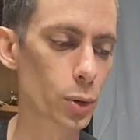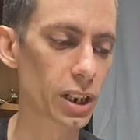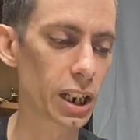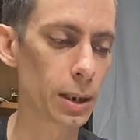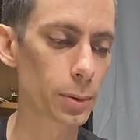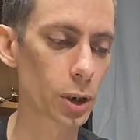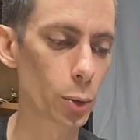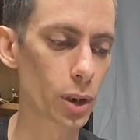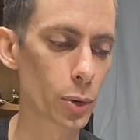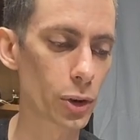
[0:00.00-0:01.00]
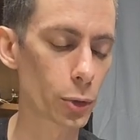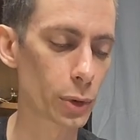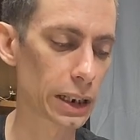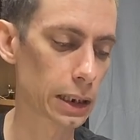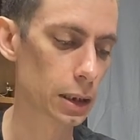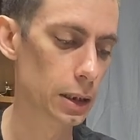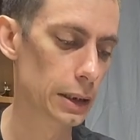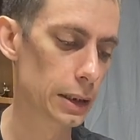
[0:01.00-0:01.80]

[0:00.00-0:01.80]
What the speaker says: We're going to keep going with your reading.